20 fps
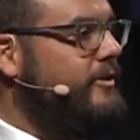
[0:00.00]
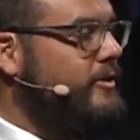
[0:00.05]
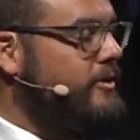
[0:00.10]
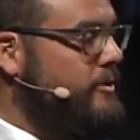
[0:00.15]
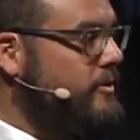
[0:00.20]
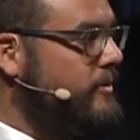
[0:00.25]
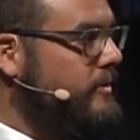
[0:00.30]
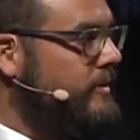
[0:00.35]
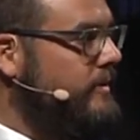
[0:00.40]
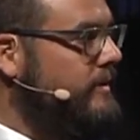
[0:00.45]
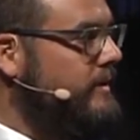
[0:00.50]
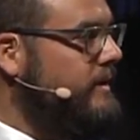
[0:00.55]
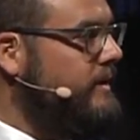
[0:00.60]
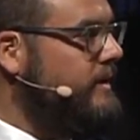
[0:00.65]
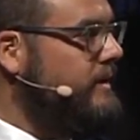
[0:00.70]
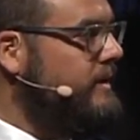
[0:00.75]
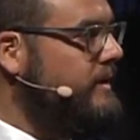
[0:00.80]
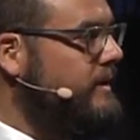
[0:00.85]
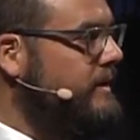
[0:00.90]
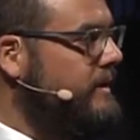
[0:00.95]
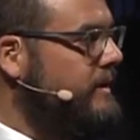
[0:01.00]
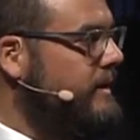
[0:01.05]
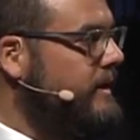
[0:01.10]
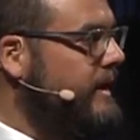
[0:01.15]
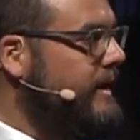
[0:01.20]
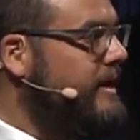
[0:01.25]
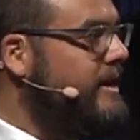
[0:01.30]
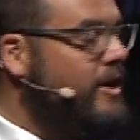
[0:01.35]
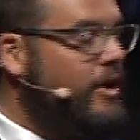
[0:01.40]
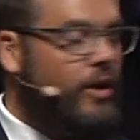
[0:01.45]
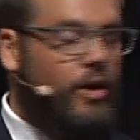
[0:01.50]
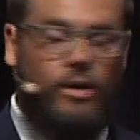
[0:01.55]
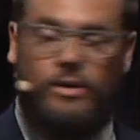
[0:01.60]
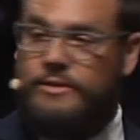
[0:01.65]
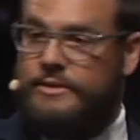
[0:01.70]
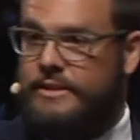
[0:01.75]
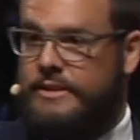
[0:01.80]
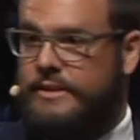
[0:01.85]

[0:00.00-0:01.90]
to and calls